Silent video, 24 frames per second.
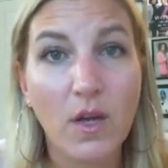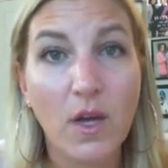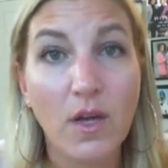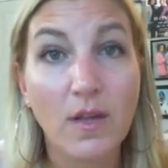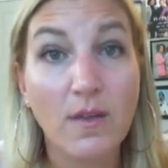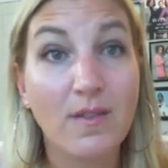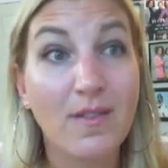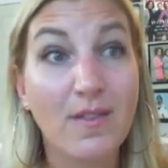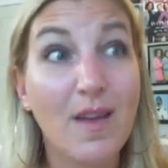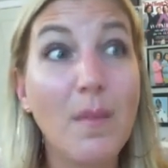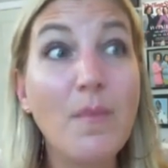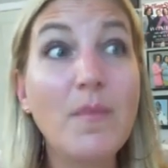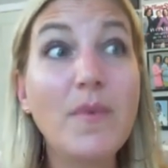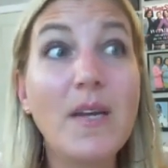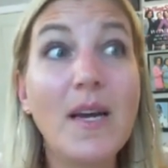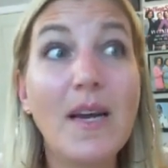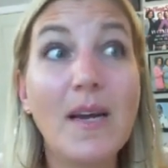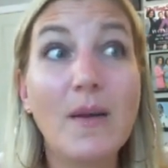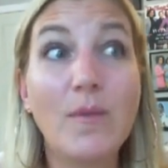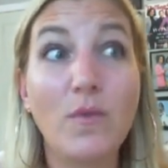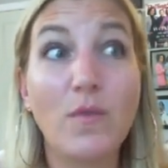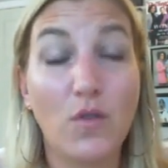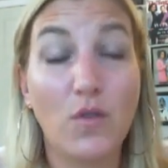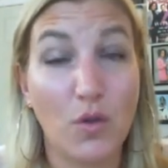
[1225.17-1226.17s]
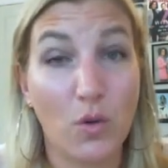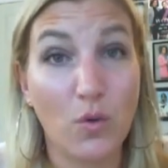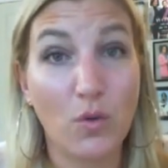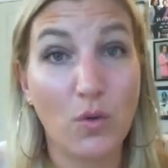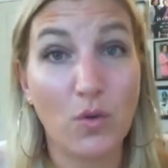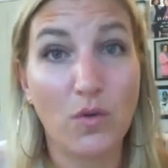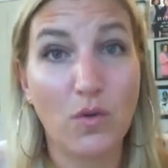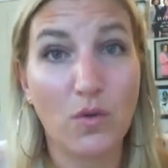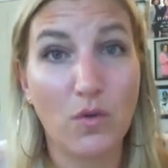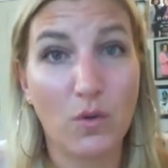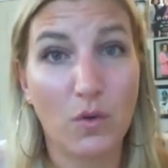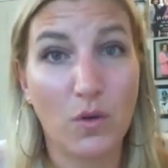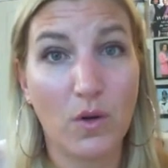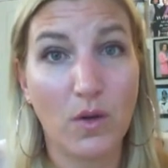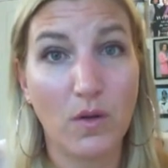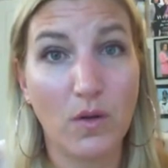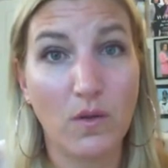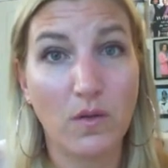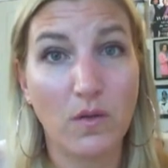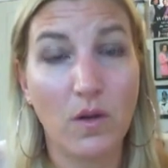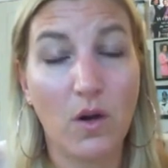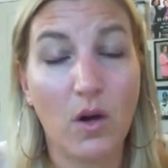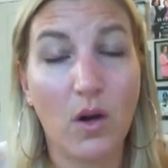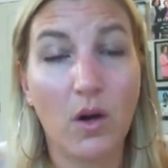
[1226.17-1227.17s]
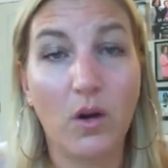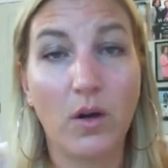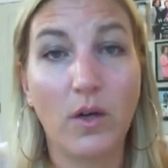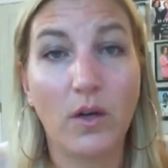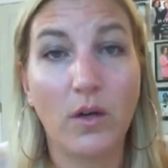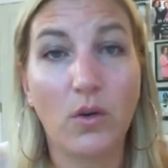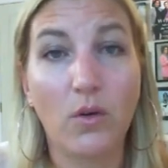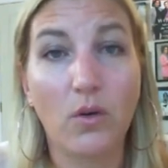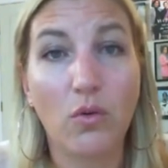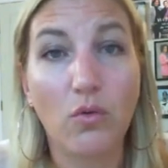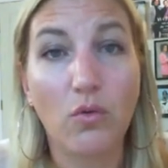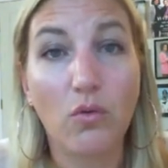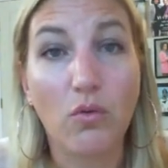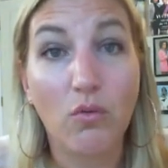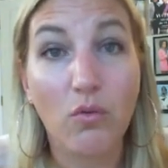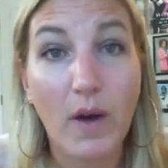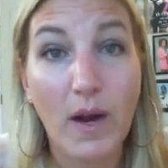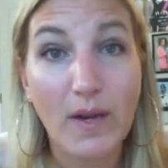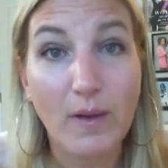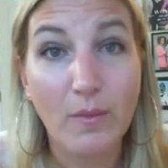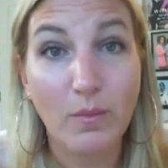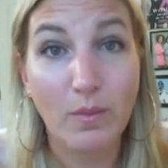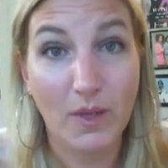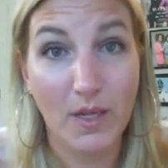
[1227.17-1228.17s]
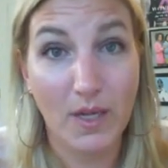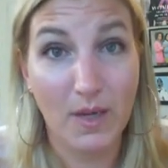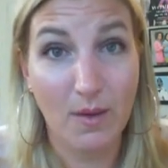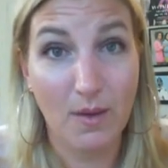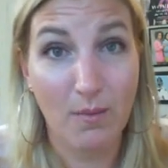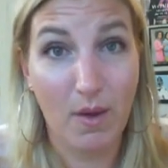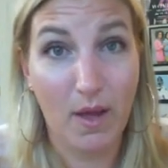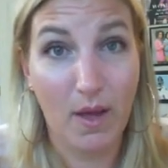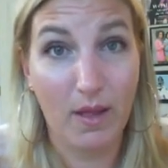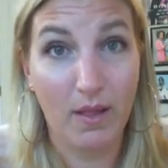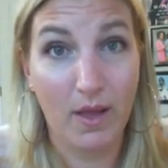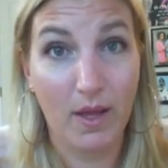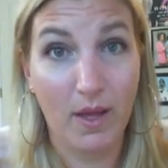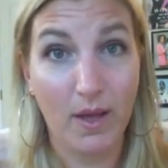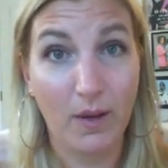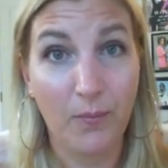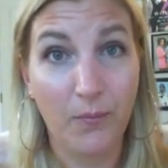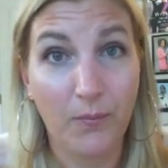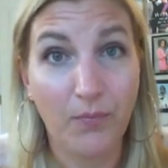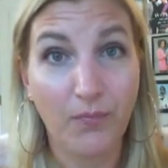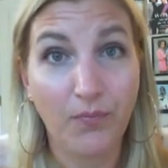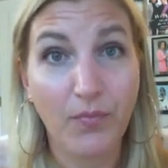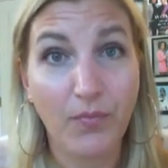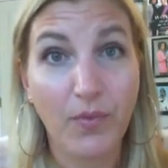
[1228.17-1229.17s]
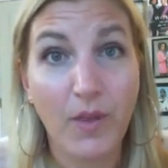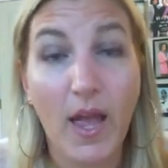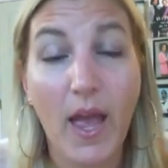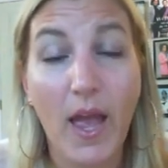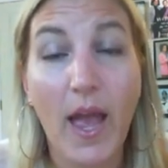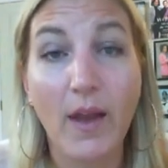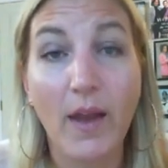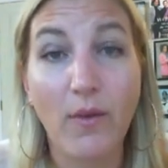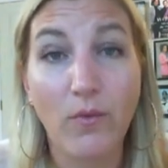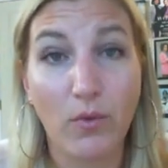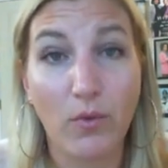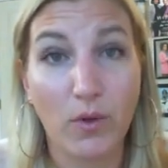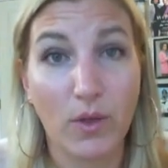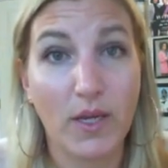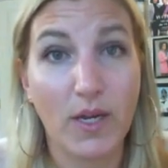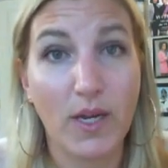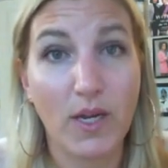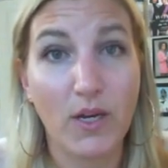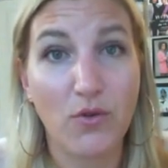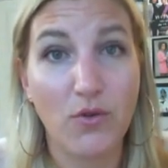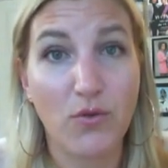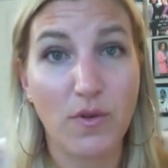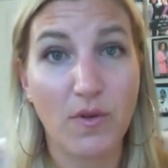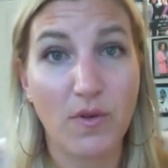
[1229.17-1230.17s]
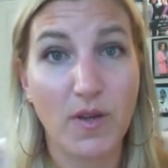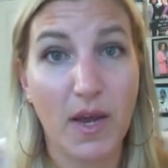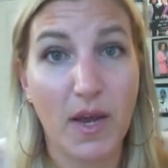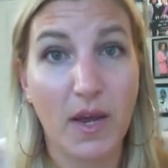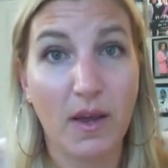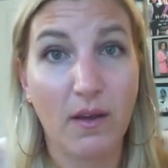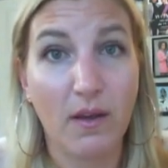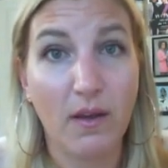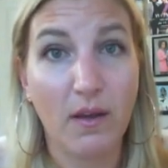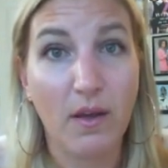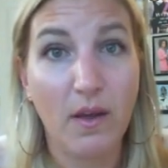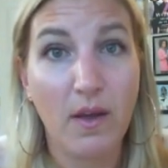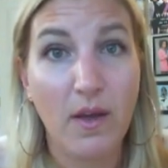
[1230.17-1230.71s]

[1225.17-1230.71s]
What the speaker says: Sometimes donor stories are incredibly compelling and really interesting.